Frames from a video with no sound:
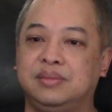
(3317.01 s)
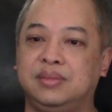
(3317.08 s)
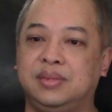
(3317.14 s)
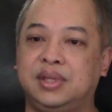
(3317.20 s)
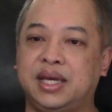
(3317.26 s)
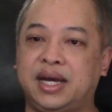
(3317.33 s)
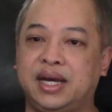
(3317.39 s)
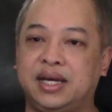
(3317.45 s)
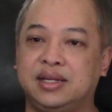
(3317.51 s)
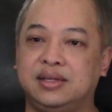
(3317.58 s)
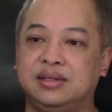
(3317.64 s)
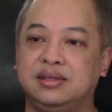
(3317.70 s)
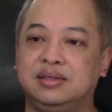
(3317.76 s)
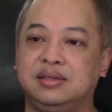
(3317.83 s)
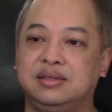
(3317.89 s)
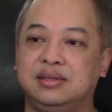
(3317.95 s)
That
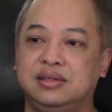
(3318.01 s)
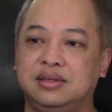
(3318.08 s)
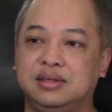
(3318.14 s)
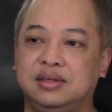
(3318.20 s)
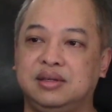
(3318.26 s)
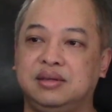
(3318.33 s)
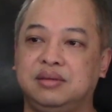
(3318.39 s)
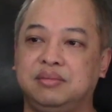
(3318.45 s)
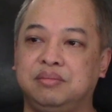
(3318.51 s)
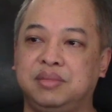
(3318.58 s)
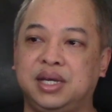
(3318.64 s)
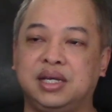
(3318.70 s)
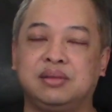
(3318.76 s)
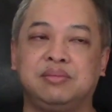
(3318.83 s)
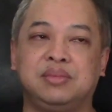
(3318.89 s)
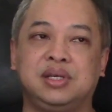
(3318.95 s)

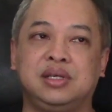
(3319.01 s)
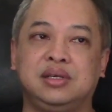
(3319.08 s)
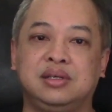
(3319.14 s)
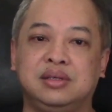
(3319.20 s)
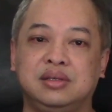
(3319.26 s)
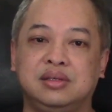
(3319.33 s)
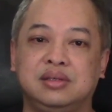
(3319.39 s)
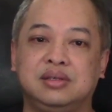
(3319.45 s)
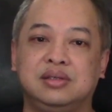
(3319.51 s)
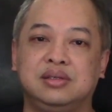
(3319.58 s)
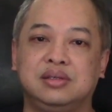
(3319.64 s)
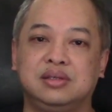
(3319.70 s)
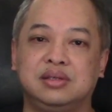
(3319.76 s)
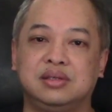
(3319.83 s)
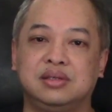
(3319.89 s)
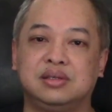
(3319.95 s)
made me
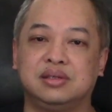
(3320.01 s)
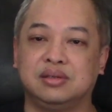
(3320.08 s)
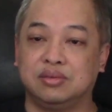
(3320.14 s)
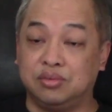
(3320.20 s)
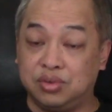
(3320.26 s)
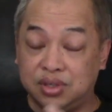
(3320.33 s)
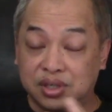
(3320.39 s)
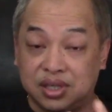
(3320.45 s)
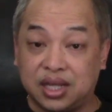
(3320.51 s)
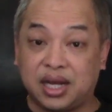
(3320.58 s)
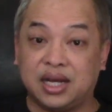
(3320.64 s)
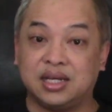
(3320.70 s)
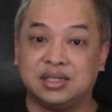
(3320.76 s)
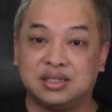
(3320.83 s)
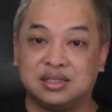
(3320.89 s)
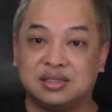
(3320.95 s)

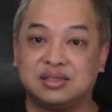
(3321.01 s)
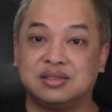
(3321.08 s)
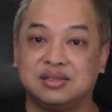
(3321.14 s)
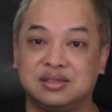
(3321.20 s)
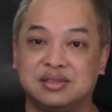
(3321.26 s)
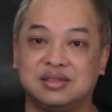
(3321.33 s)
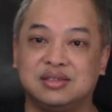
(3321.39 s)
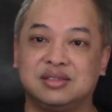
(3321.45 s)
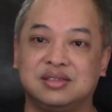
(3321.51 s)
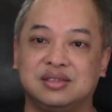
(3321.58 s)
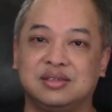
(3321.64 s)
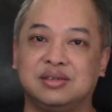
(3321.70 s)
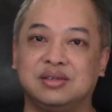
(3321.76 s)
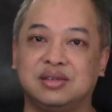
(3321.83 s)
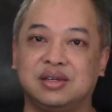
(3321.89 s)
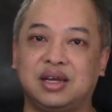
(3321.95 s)
realize
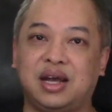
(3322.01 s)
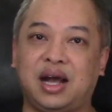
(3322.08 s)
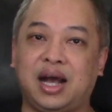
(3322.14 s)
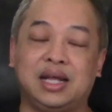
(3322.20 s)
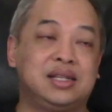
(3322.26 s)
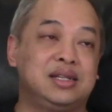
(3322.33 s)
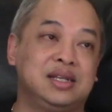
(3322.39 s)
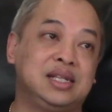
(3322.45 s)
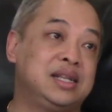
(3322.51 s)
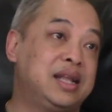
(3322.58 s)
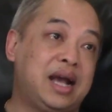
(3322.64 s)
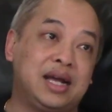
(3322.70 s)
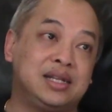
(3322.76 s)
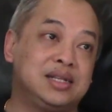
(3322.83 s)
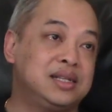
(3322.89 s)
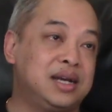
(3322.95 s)
I
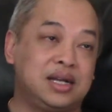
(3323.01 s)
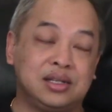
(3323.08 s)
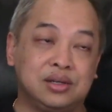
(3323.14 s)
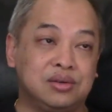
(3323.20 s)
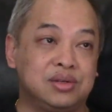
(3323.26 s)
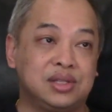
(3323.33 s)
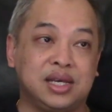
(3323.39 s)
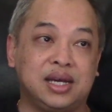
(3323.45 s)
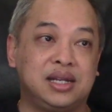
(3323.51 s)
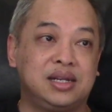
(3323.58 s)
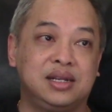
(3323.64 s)
did not know that.